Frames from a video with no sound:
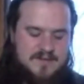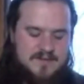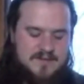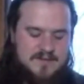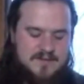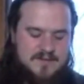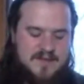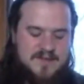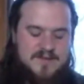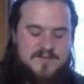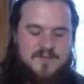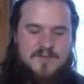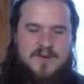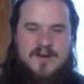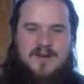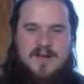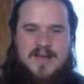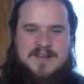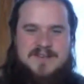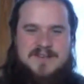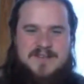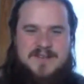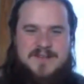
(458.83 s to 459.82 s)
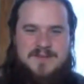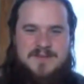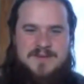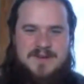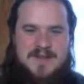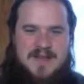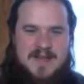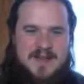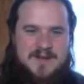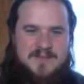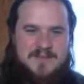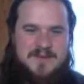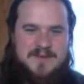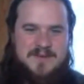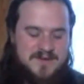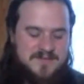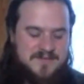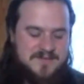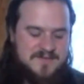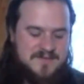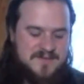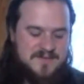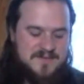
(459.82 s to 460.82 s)
That's where actually the word animal
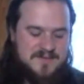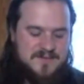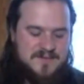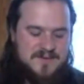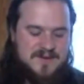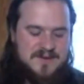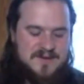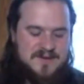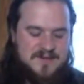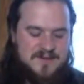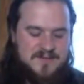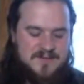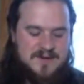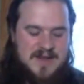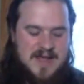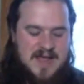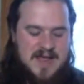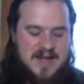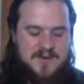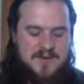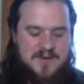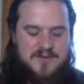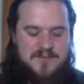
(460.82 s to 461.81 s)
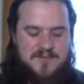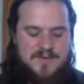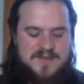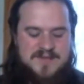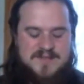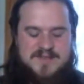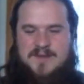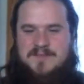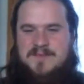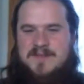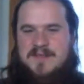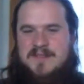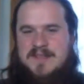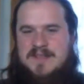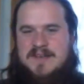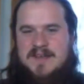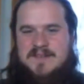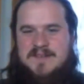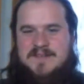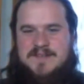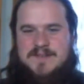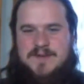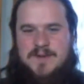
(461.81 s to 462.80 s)
comes from. The word animal means something that
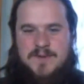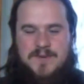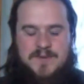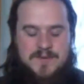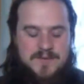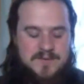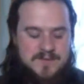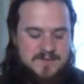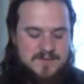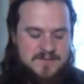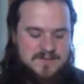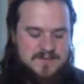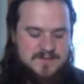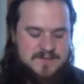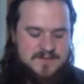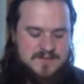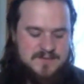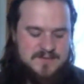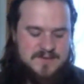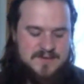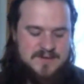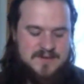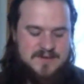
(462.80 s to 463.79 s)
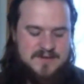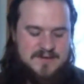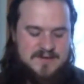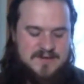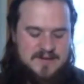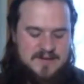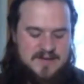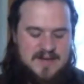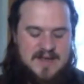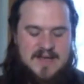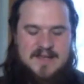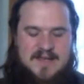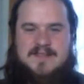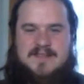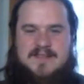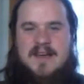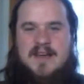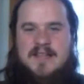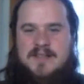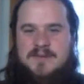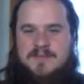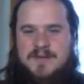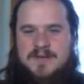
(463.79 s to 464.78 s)
has soul. Right? It
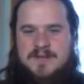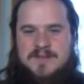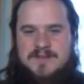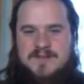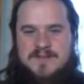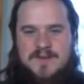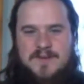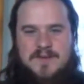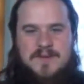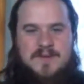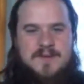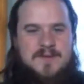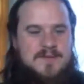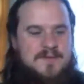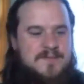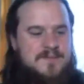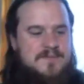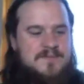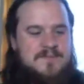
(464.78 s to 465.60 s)
has anima, soul.